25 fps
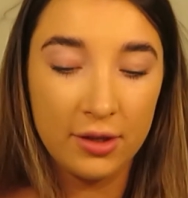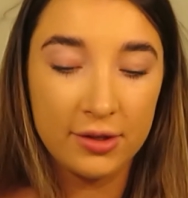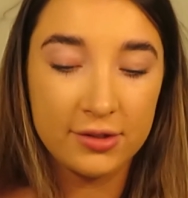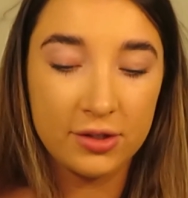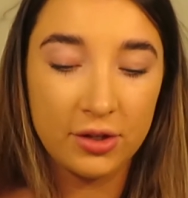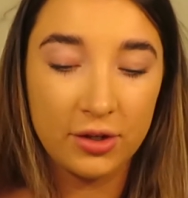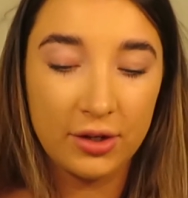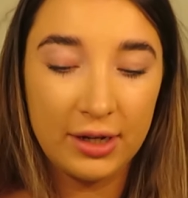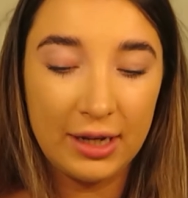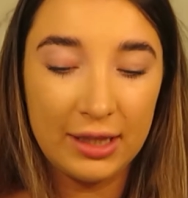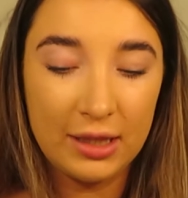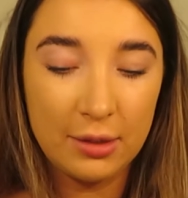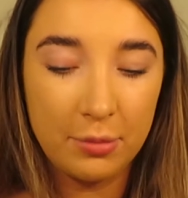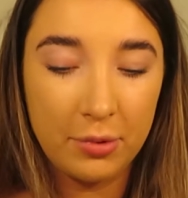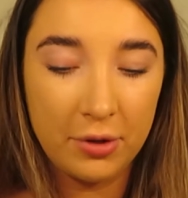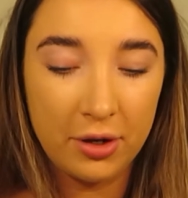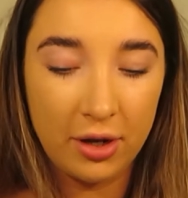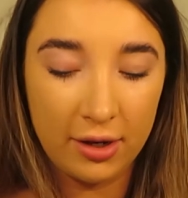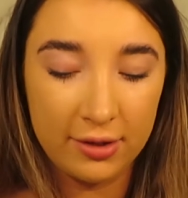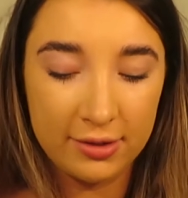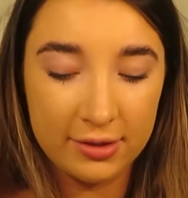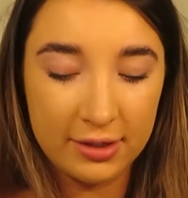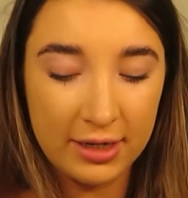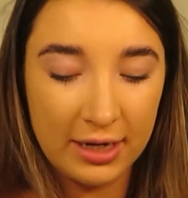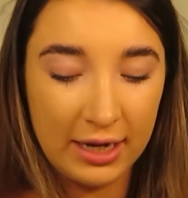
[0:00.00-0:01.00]
So you can either put it
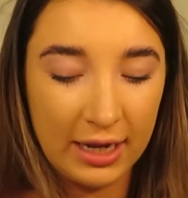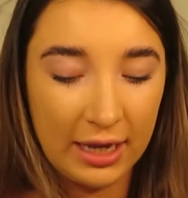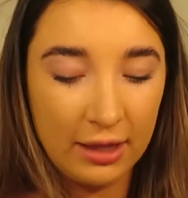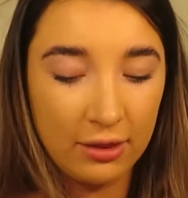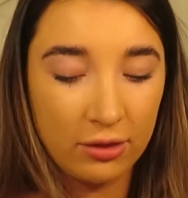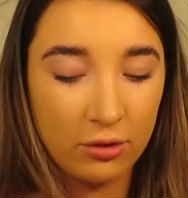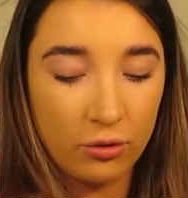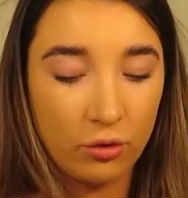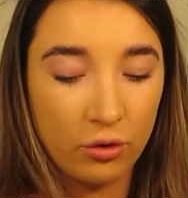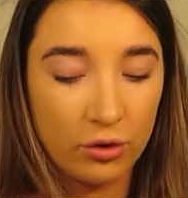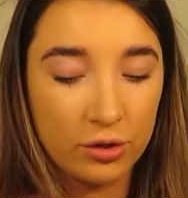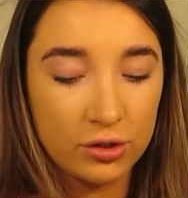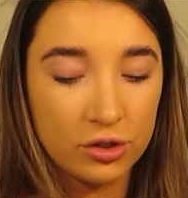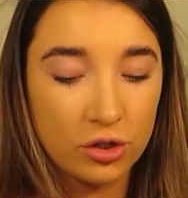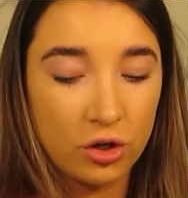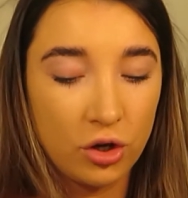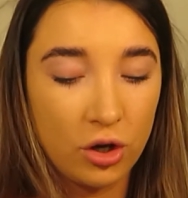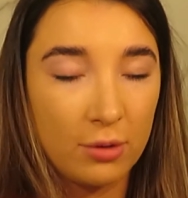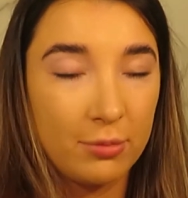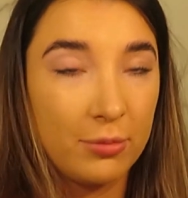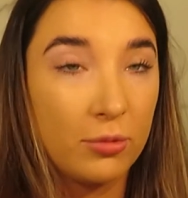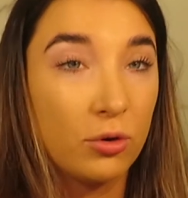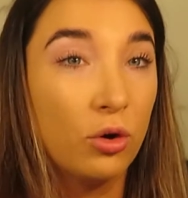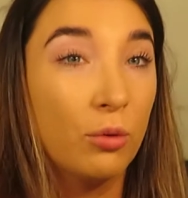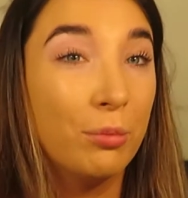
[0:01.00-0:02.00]
underneath or on
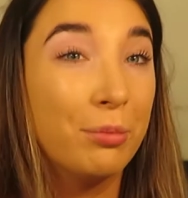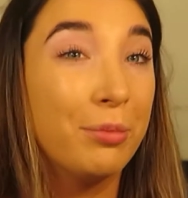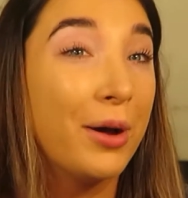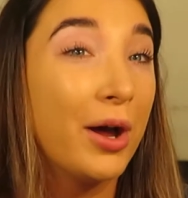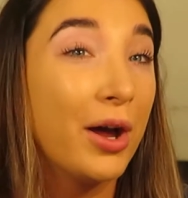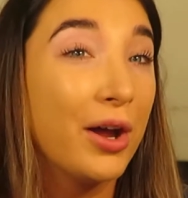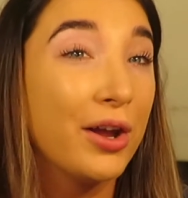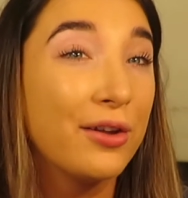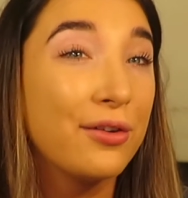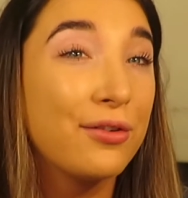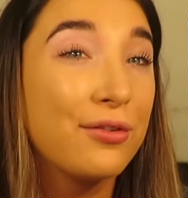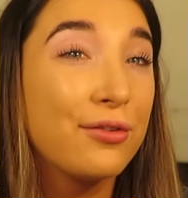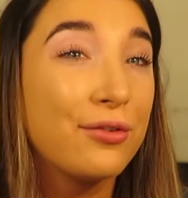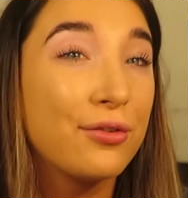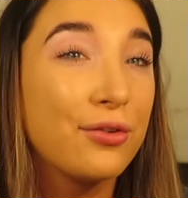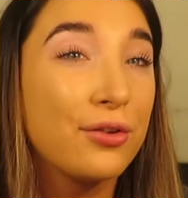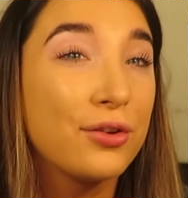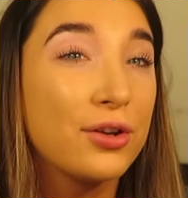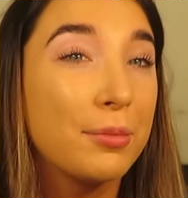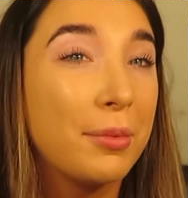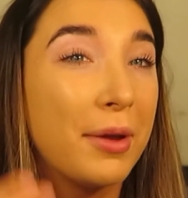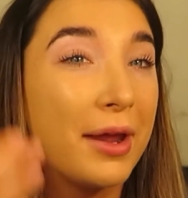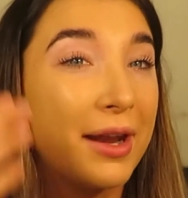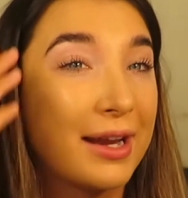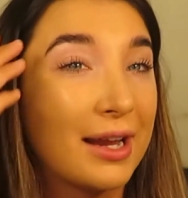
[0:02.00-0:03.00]
top or both,
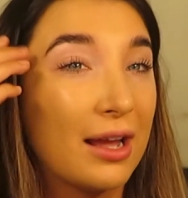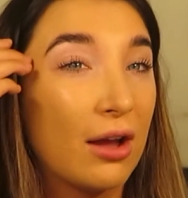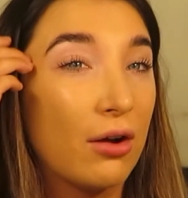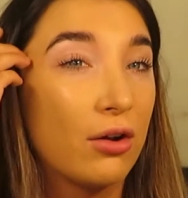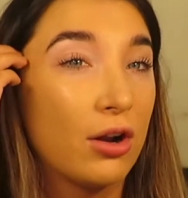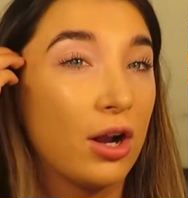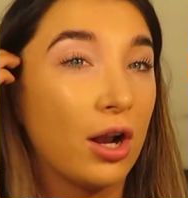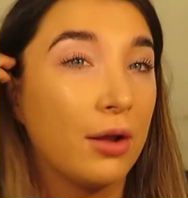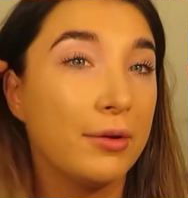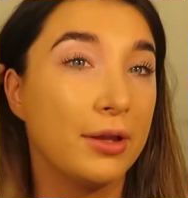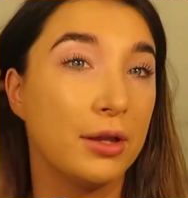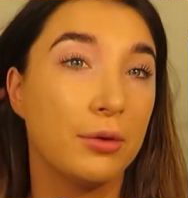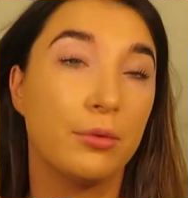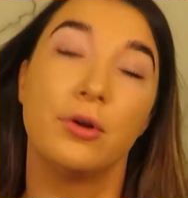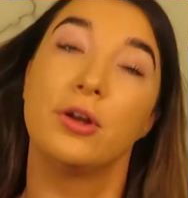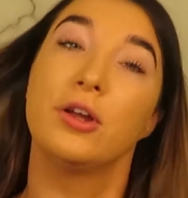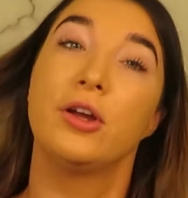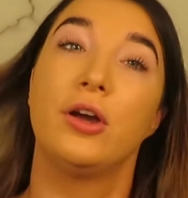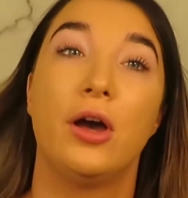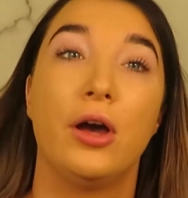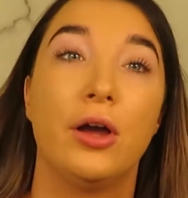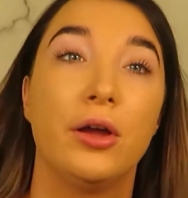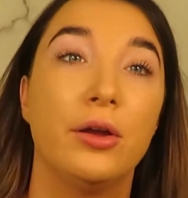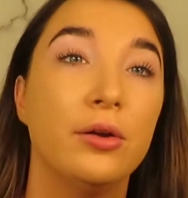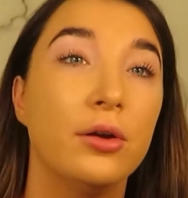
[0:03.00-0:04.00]
depending how glowy you want to
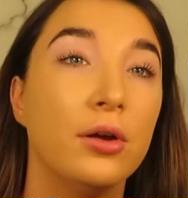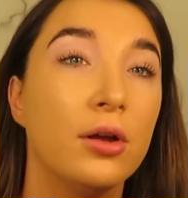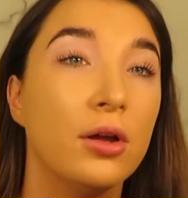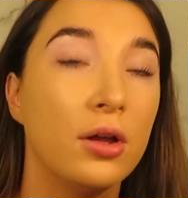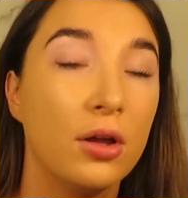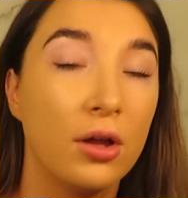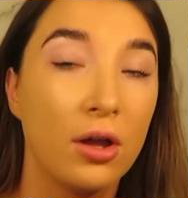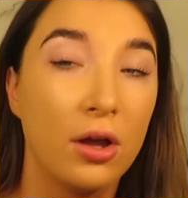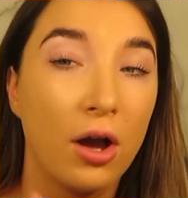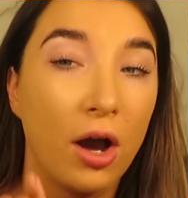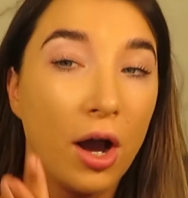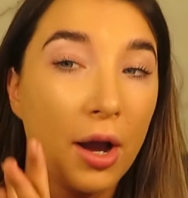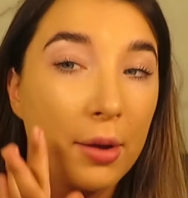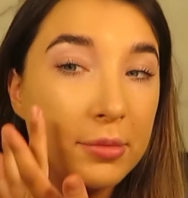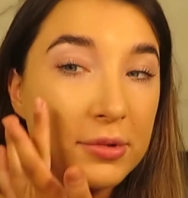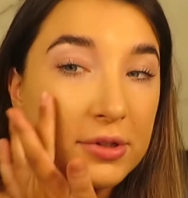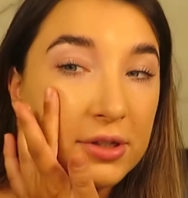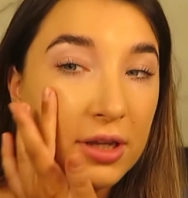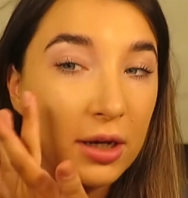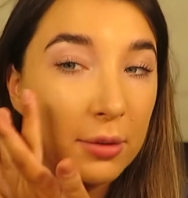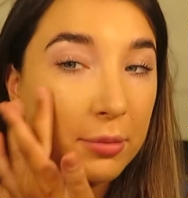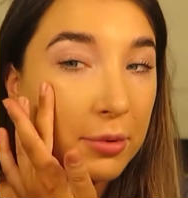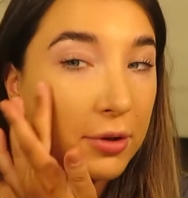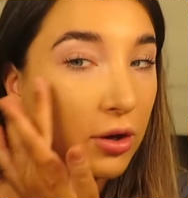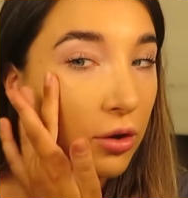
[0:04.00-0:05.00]
go. I'm just
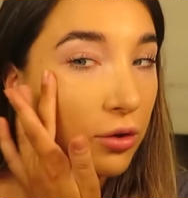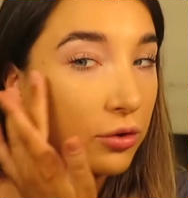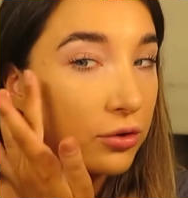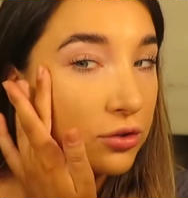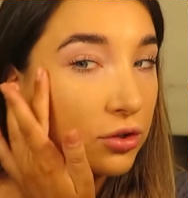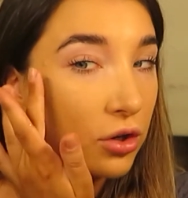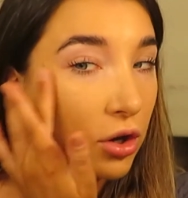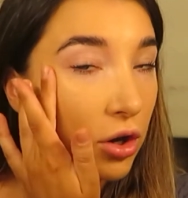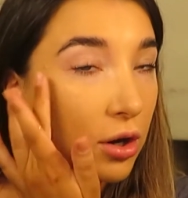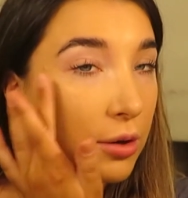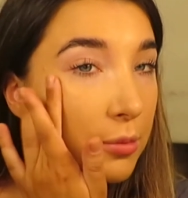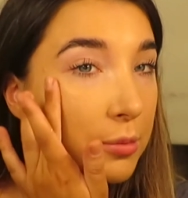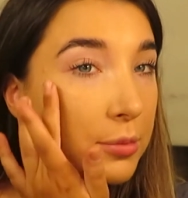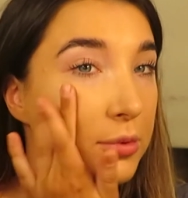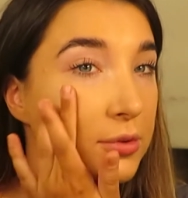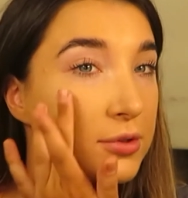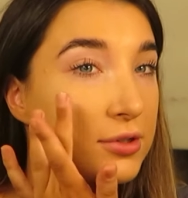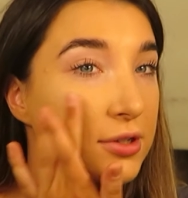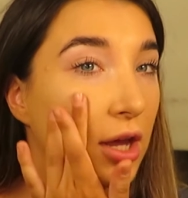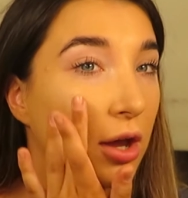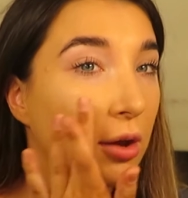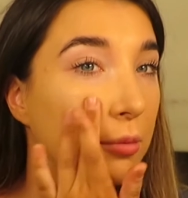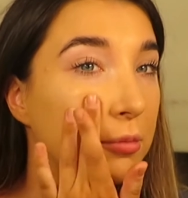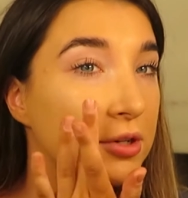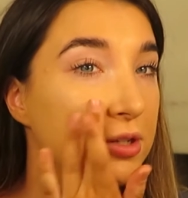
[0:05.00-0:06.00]
going to put it on top,
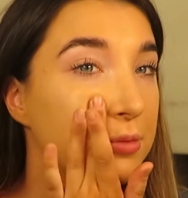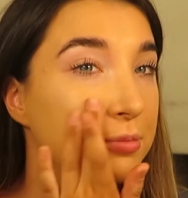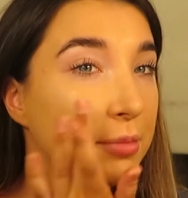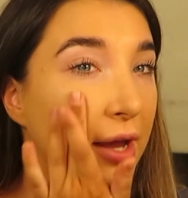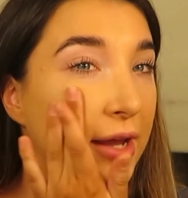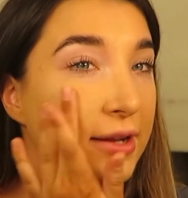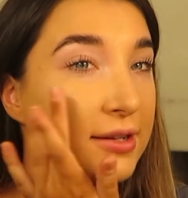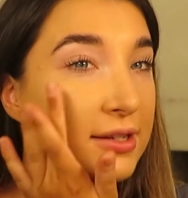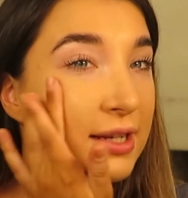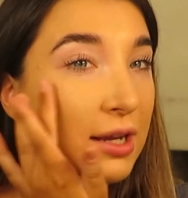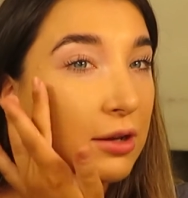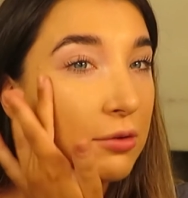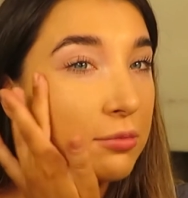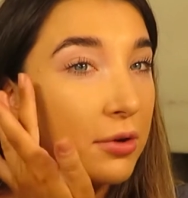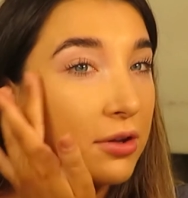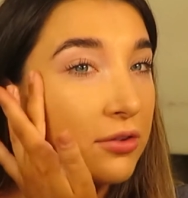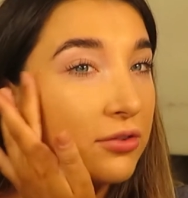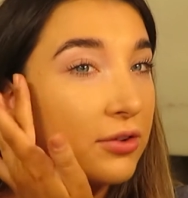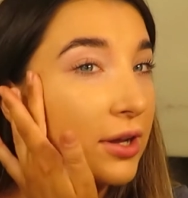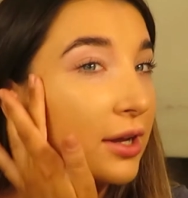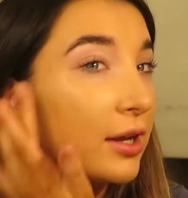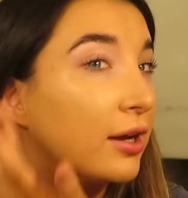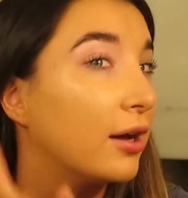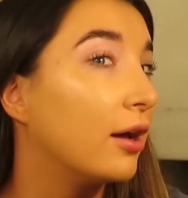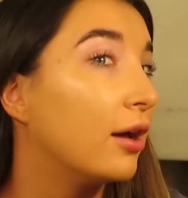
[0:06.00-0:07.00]
so I'm just patting it with my
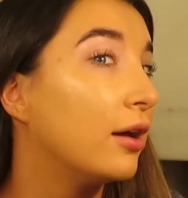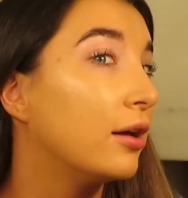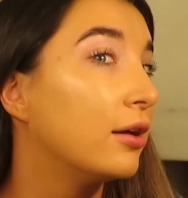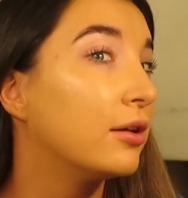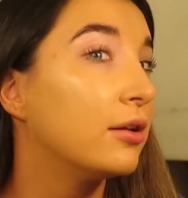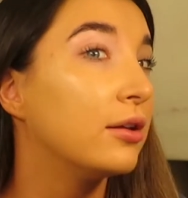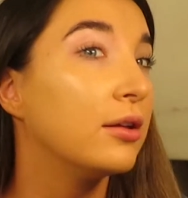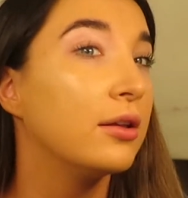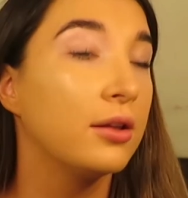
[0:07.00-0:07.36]
finger.